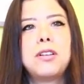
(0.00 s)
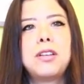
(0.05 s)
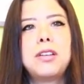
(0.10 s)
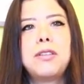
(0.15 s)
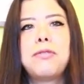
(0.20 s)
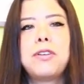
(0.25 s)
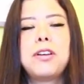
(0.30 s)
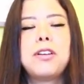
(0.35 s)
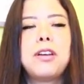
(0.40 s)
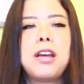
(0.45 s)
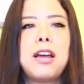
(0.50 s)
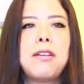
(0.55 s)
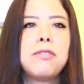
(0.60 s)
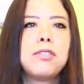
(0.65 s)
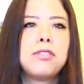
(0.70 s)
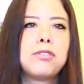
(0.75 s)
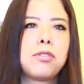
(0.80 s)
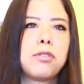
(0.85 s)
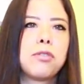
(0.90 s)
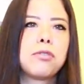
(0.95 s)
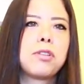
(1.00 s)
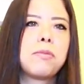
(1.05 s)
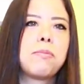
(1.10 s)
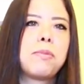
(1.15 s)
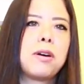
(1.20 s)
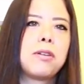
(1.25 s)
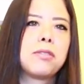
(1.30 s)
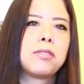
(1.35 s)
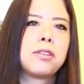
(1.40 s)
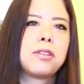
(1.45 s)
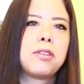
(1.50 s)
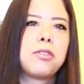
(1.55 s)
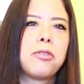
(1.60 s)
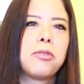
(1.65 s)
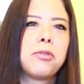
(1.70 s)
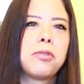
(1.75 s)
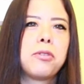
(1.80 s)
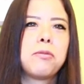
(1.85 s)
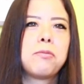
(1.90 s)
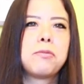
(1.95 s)
if i haven't told about the
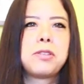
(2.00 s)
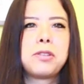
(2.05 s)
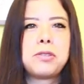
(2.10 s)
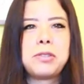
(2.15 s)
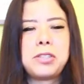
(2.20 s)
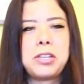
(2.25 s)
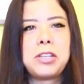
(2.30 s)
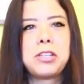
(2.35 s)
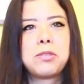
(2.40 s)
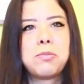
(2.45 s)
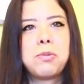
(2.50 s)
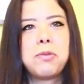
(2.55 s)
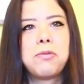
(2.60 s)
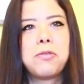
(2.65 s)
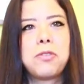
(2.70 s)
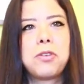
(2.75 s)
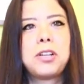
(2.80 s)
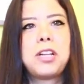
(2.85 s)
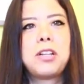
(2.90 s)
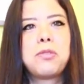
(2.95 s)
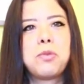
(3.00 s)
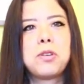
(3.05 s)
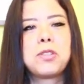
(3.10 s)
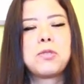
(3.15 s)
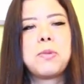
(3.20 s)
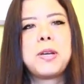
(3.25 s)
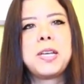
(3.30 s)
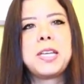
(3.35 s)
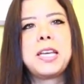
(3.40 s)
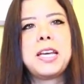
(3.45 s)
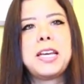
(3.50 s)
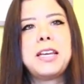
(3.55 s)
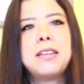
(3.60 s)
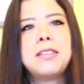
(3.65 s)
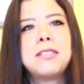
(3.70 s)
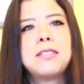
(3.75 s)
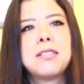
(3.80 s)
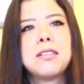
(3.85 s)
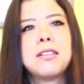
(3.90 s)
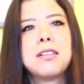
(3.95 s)
condoms and things before that was my
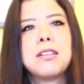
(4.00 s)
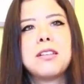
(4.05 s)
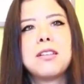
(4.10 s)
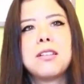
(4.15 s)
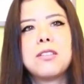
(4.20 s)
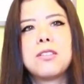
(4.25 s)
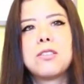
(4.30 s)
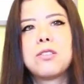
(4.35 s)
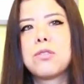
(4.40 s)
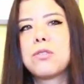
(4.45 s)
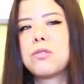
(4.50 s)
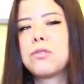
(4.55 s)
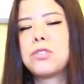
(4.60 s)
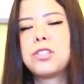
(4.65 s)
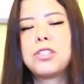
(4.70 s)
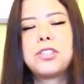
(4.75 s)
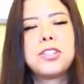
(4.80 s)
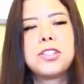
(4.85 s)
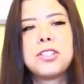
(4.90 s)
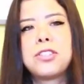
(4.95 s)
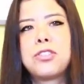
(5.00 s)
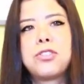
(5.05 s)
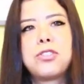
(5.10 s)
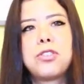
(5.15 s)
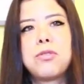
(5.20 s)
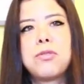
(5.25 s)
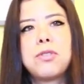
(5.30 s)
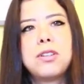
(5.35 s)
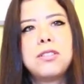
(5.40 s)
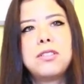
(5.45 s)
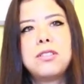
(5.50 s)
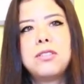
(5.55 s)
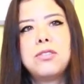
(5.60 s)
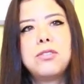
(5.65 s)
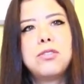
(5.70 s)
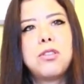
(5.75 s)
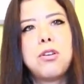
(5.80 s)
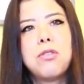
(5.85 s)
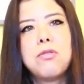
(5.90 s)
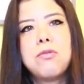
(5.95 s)
case so she just showed
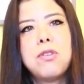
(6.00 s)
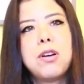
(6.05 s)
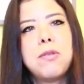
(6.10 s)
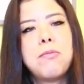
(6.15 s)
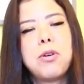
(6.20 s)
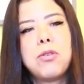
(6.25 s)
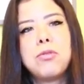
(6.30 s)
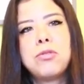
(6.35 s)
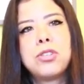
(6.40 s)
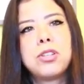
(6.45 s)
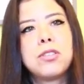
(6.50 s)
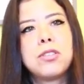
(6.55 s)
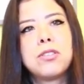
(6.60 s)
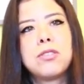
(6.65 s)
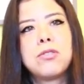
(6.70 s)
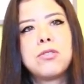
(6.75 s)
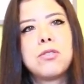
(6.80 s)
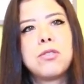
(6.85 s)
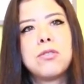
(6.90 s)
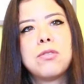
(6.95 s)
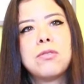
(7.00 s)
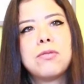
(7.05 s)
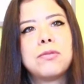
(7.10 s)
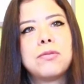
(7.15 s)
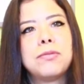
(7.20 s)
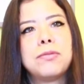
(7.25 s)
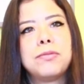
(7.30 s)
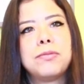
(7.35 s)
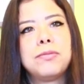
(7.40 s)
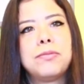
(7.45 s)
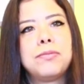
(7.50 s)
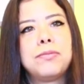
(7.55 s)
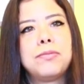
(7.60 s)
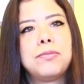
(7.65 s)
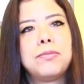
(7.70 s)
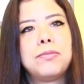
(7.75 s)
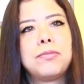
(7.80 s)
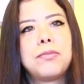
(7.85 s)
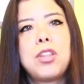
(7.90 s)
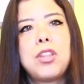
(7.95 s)
no emotions. Did she no. ask
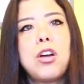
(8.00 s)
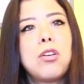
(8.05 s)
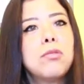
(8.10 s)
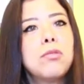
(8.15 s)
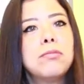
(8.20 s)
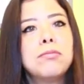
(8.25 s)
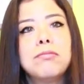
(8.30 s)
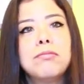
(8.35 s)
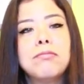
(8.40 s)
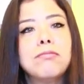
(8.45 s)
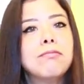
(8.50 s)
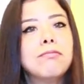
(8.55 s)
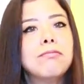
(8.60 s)
questions? No. Any?